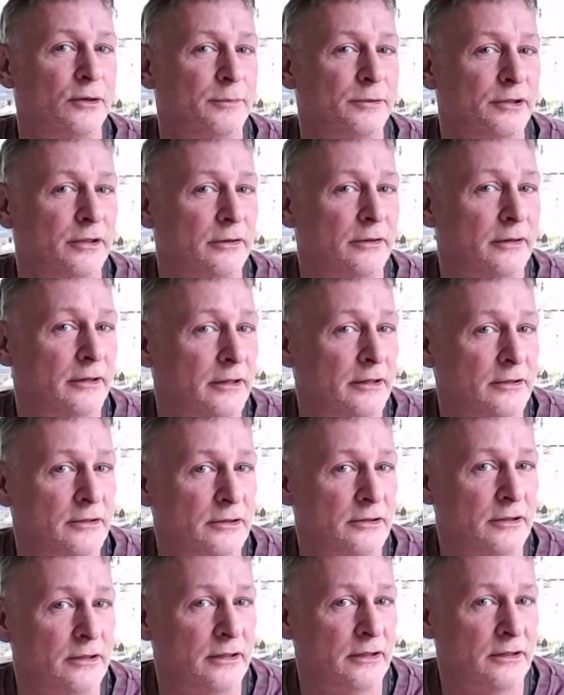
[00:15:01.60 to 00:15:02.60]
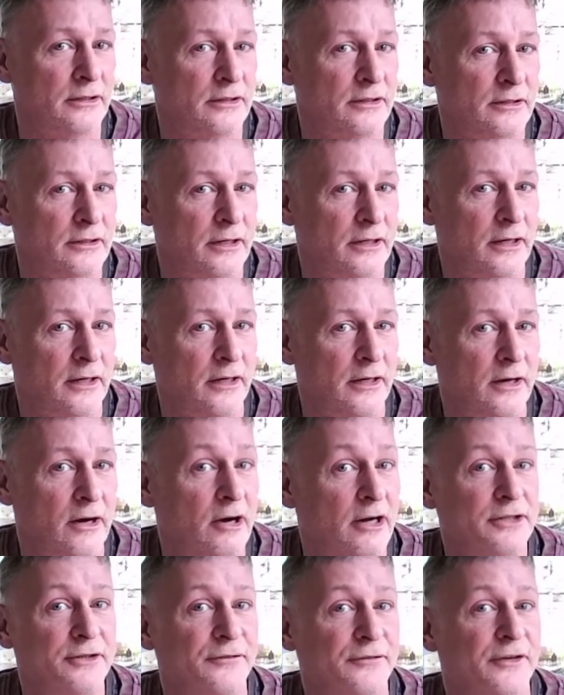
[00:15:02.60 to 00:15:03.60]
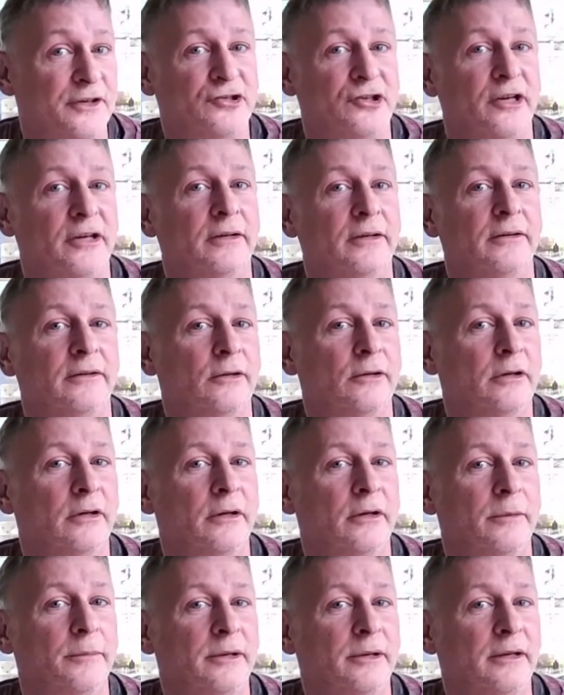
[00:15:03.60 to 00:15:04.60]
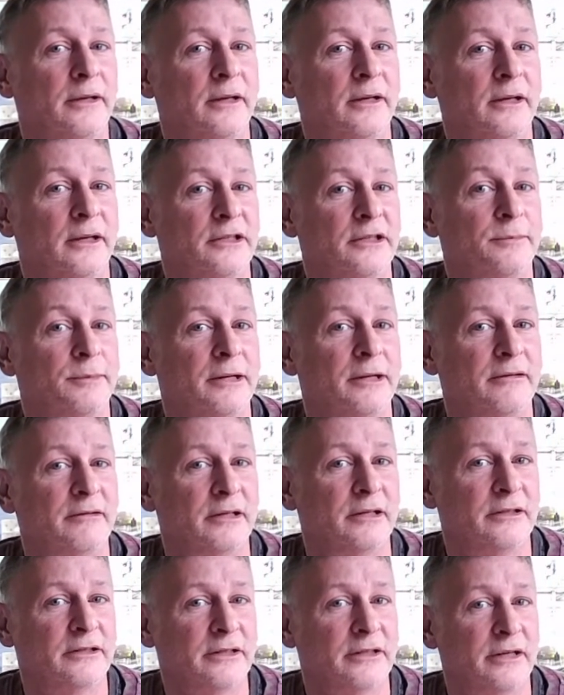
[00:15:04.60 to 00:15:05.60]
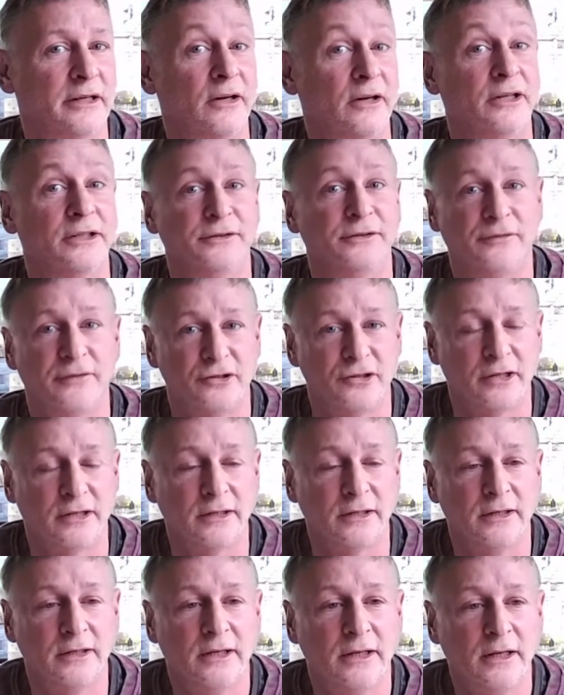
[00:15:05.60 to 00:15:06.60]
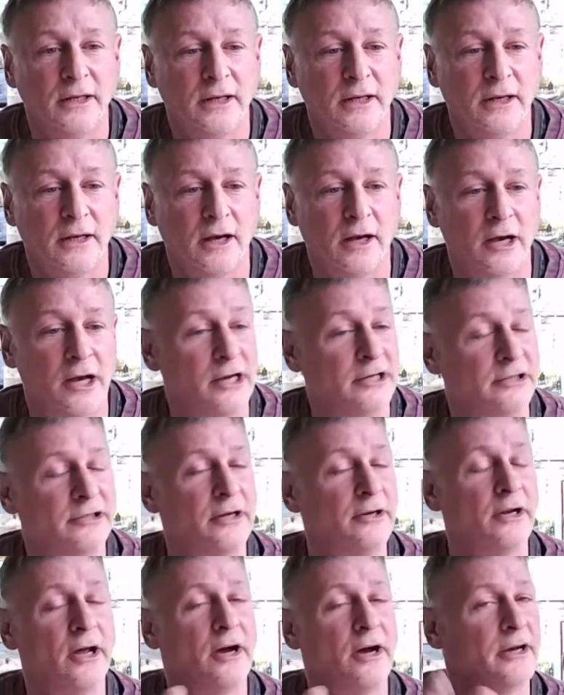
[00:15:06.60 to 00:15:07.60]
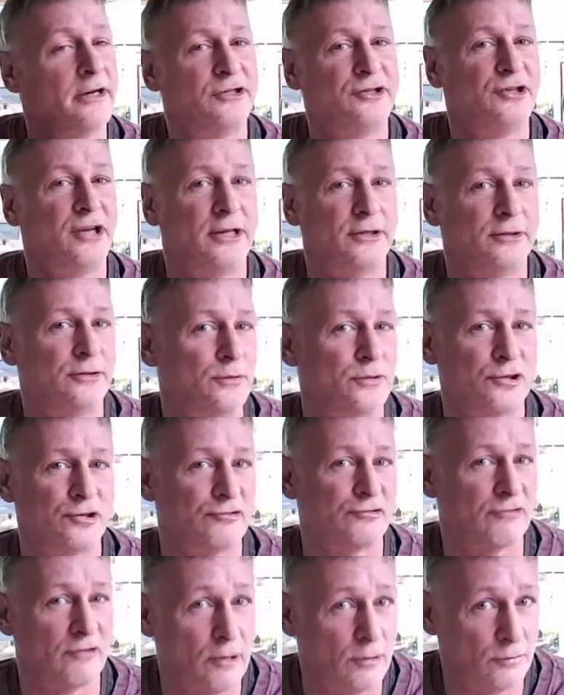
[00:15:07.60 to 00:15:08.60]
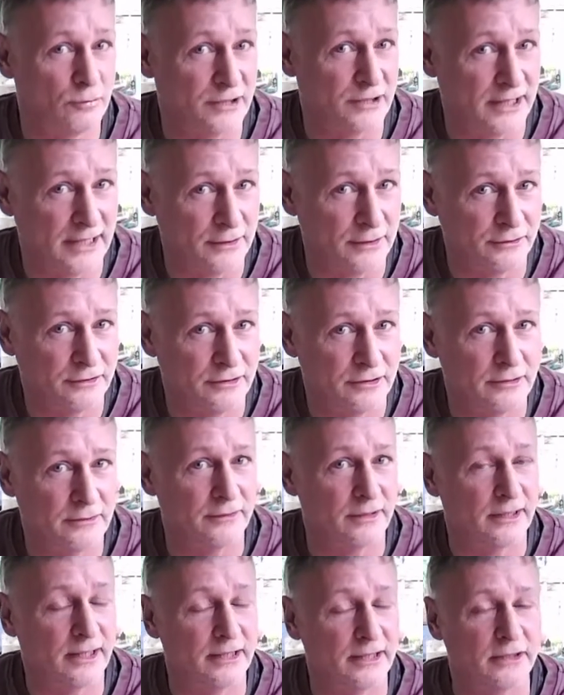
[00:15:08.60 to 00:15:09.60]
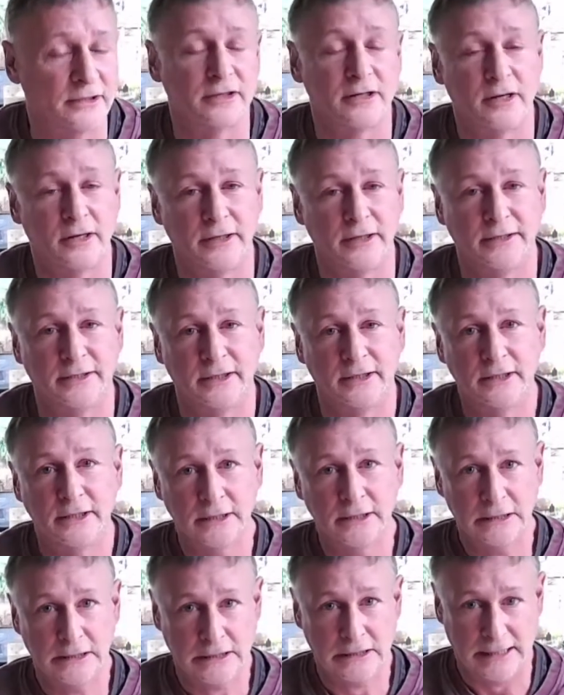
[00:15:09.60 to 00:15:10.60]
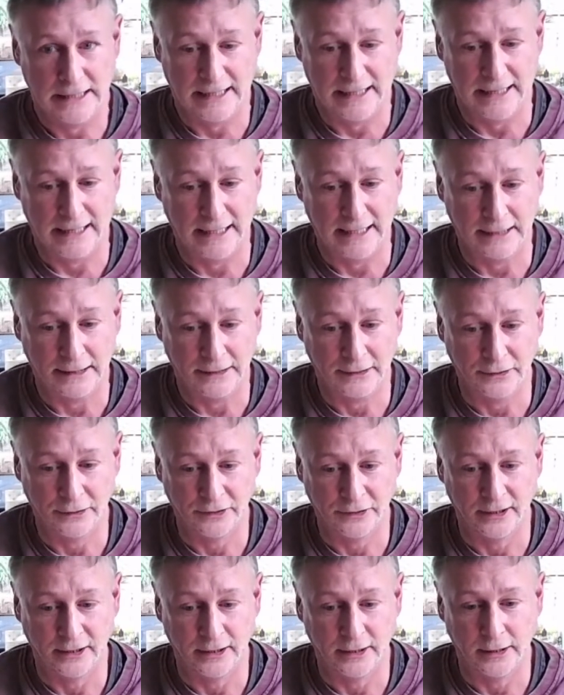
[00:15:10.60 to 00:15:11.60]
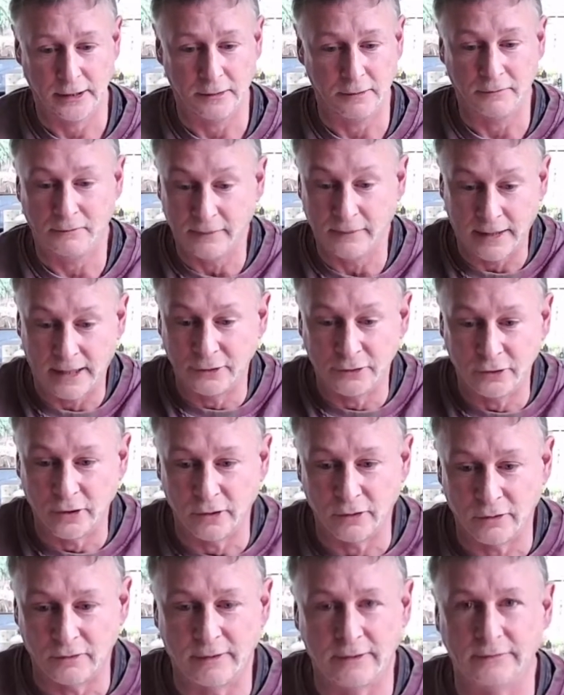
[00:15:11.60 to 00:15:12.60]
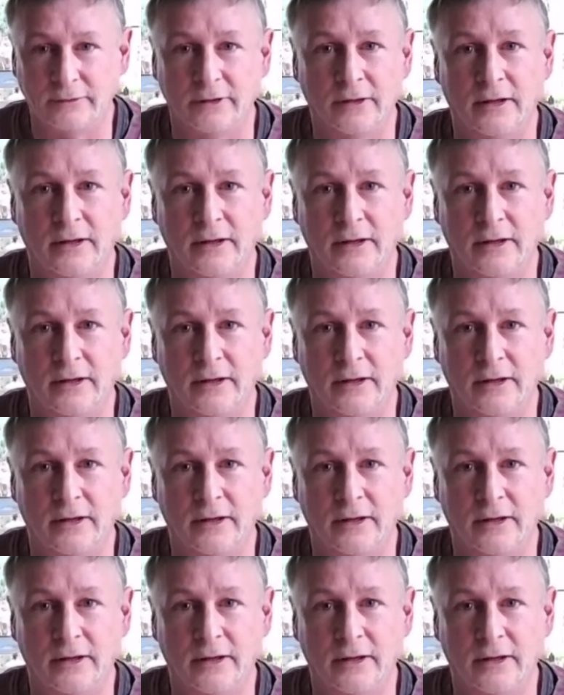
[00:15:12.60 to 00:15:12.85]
you'll be doing is it's ice fishing. You're going to be experiencing ice fishing. It's a nice, gentle stroll down to the lakeside, and you'll